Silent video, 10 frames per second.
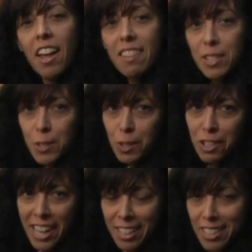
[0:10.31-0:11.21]
This is our
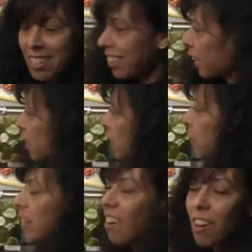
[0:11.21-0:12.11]
next collection.
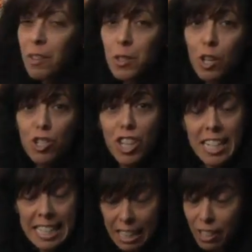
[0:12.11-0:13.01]
We call this our
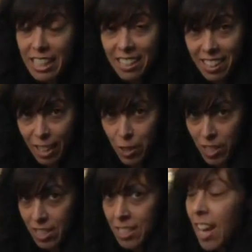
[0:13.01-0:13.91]
Chantilly
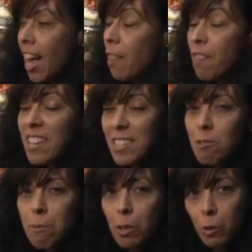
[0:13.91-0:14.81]
collection. This has
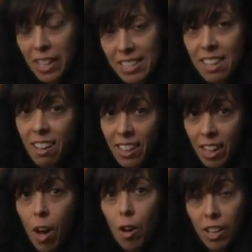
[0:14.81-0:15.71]
been a great selling
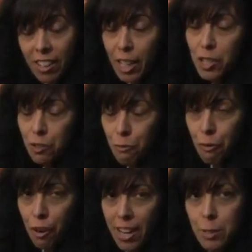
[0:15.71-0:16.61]
collection
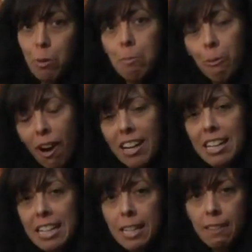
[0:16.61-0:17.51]
for us. We brought it
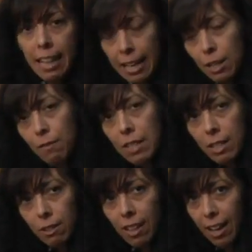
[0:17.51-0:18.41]
in at the end of the
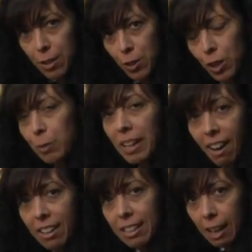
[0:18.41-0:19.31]
year last year. We
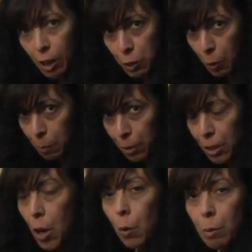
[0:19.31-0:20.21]
got it in October.
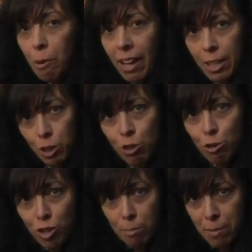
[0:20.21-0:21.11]
We brought in 2
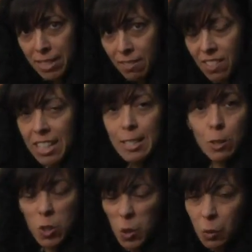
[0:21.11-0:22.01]
shipments of these and
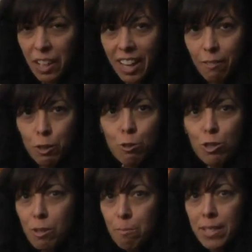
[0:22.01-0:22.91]
sold out of 2
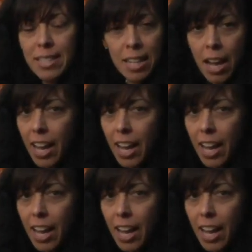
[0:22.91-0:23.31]
shipments